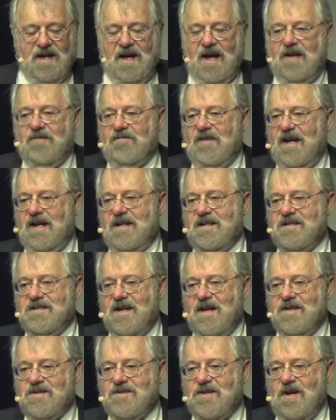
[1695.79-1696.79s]
And Reagan
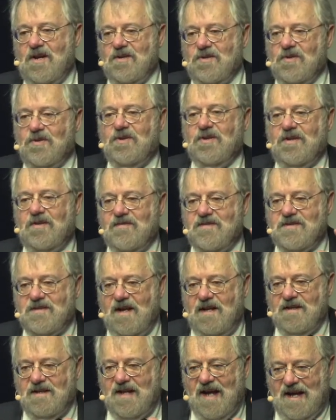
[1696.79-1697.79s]
says, "You could have
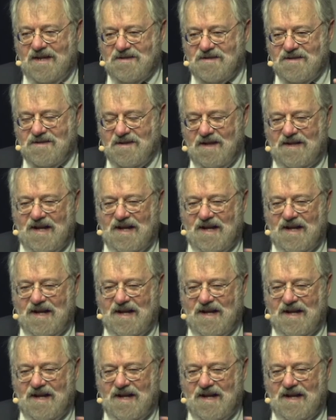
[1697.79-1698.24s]
said yes."